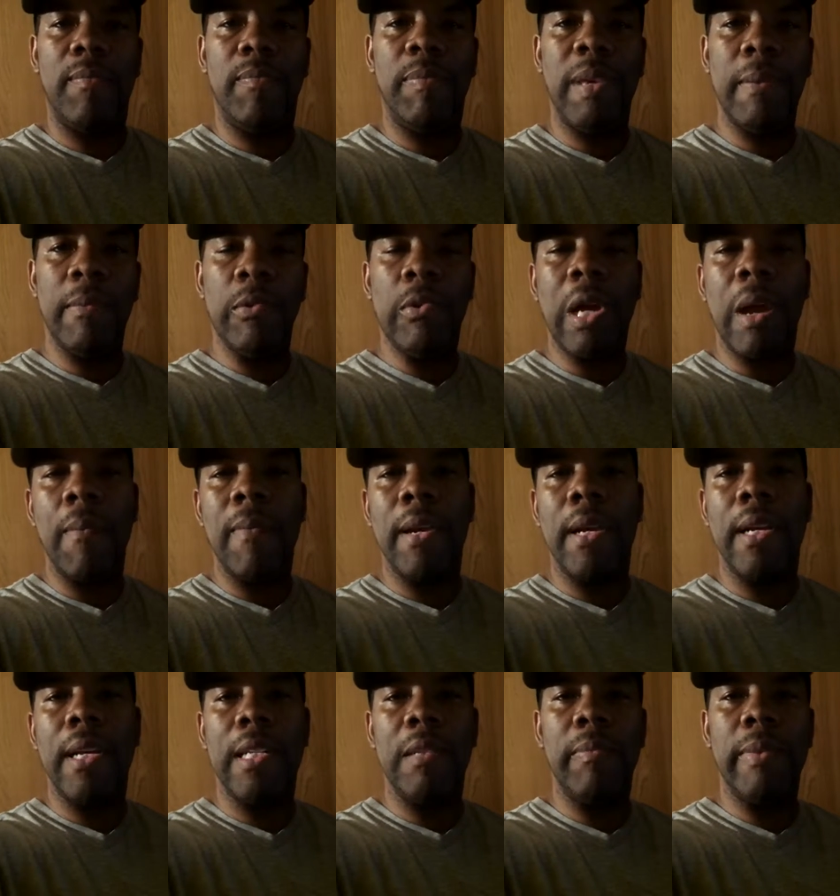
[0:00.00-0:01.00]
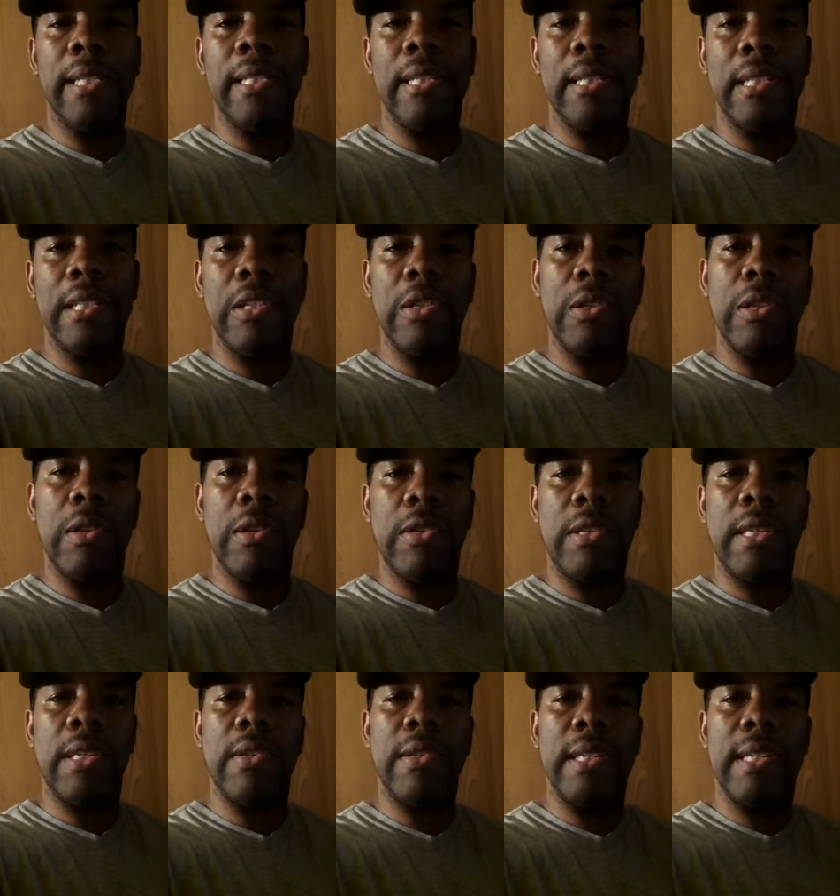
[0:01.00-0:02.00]
people coming into this business, you, you
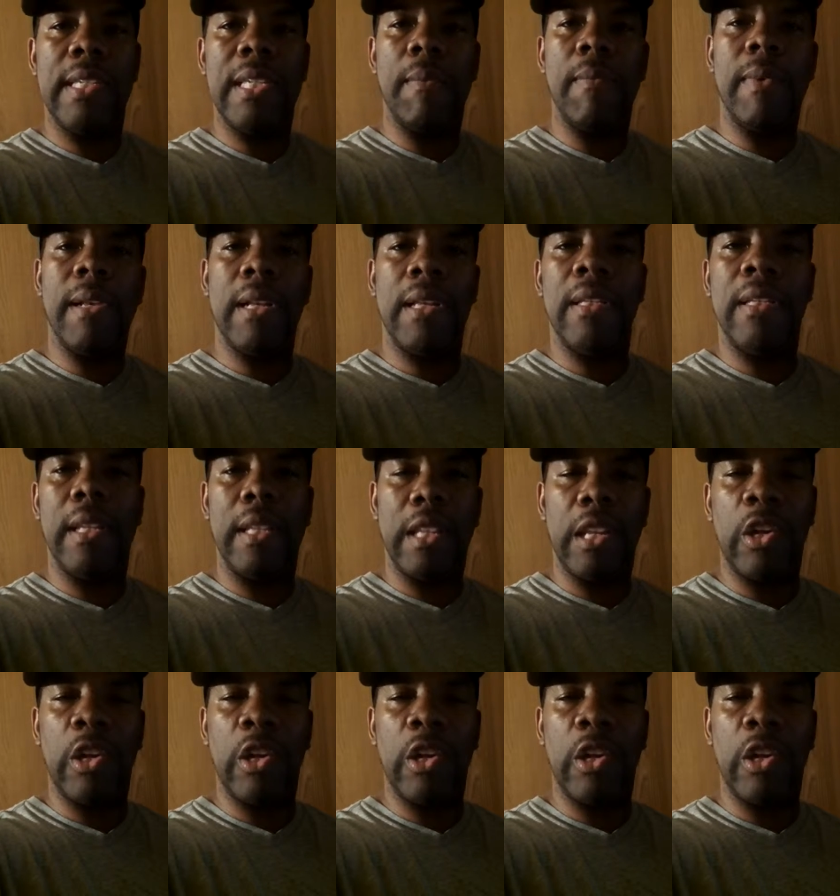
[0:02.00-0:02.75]
see some of the, the,